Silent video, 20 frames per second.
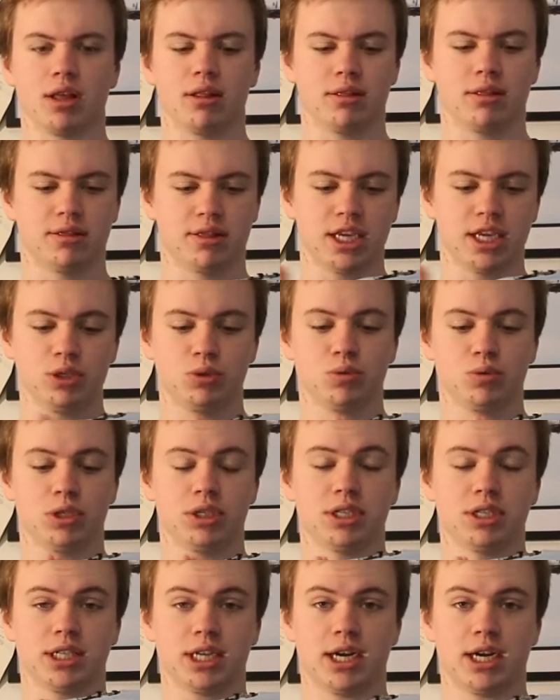these were
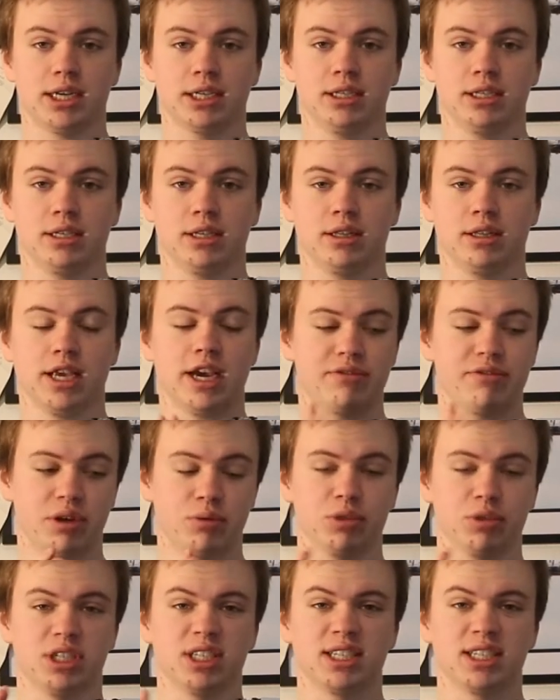designed, the airframe
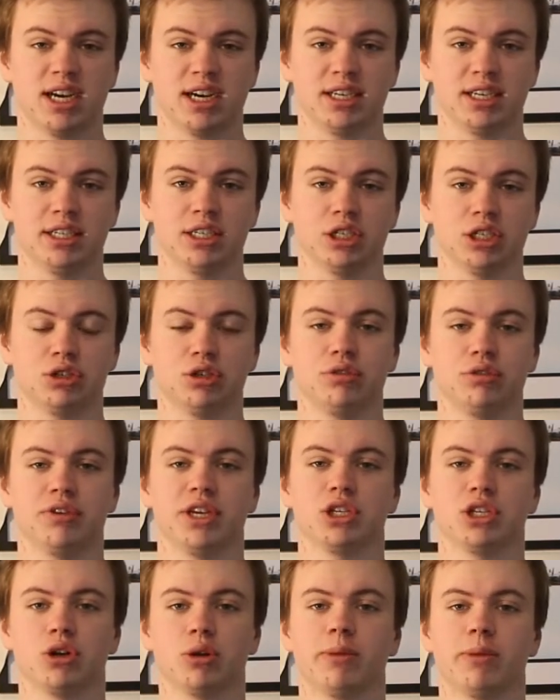was designed to
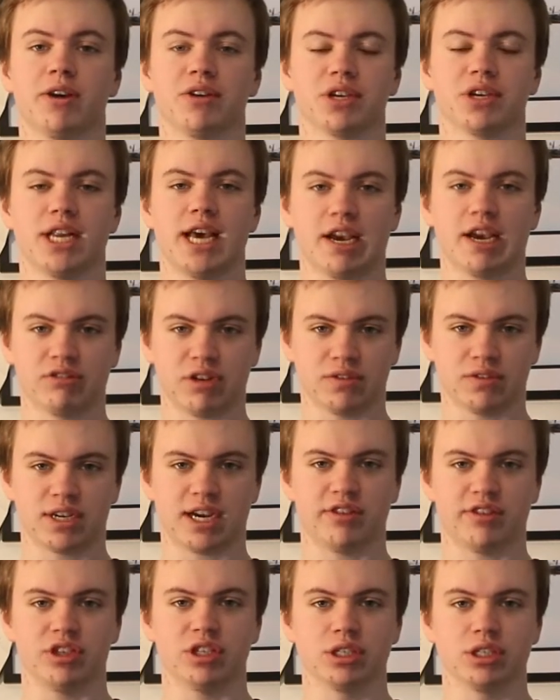fit on American aircraft
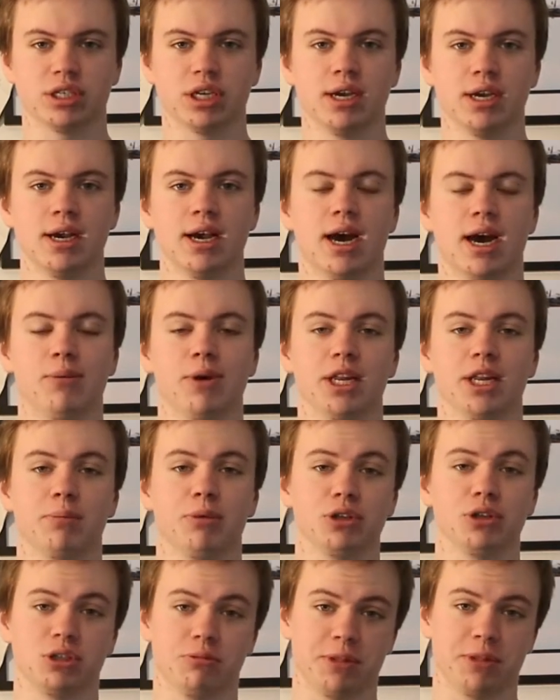carriers. And when you
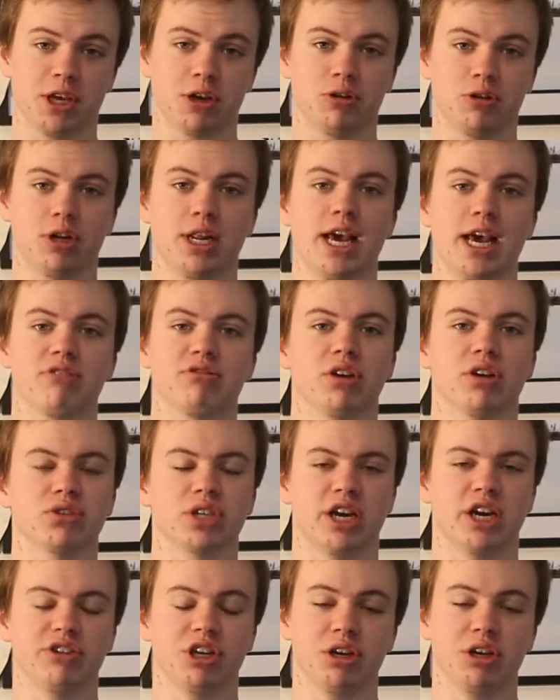put something on an aircraft
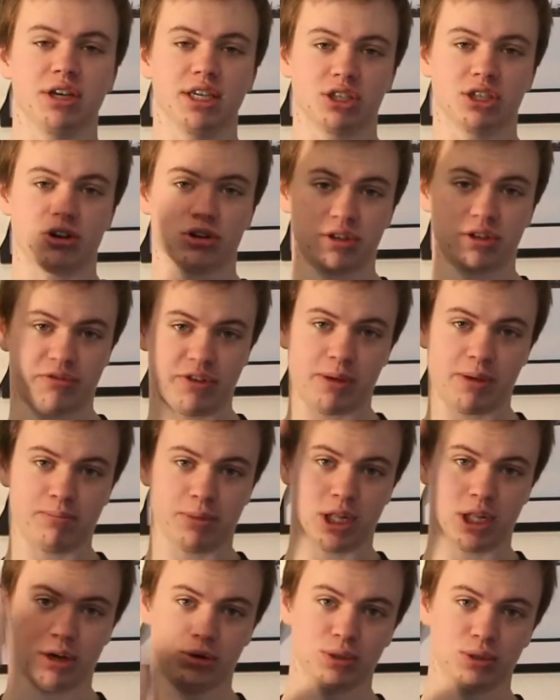carrier, it's got to fit
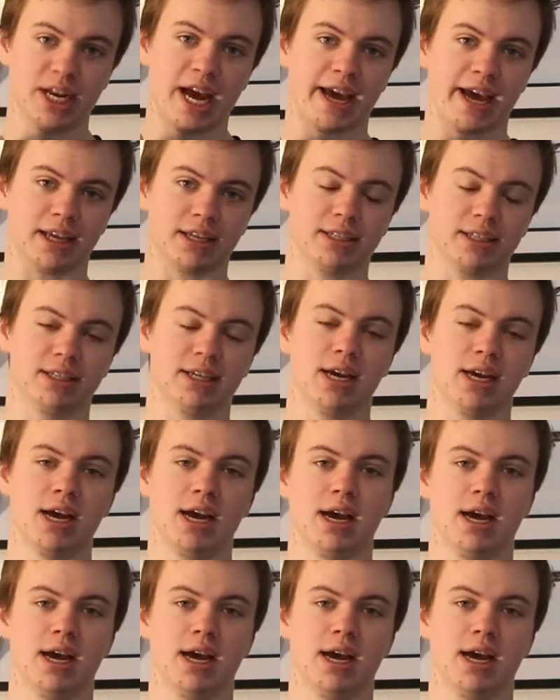below decks.